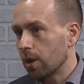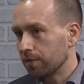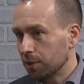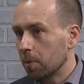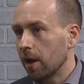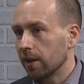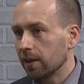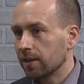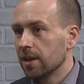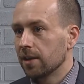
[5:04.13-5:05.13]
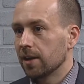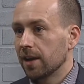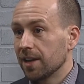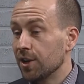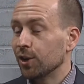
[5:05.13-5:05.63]
if you're buying it
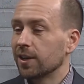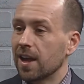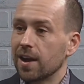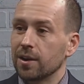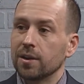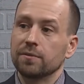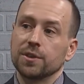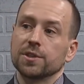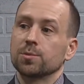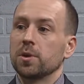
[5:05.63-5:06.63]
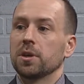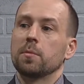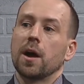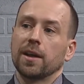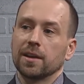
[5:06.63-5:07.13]
here in Canada versus when you're
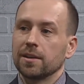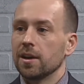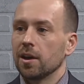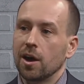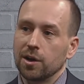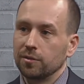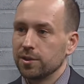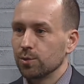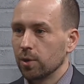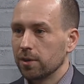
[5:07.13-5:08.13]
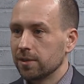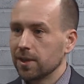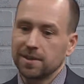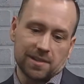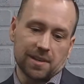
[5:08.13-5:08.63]
buying it on a resort
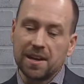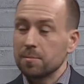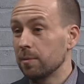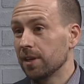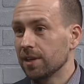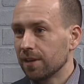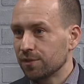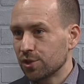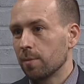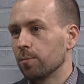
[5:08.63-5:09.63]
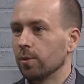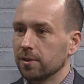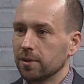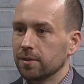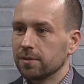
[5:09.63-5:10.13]
at maybe a gift shop where
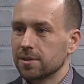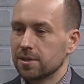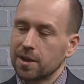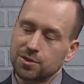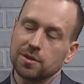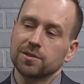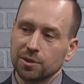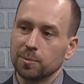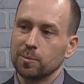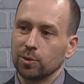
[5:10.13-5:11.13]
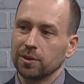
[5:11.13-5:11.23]
the selection is a little bit more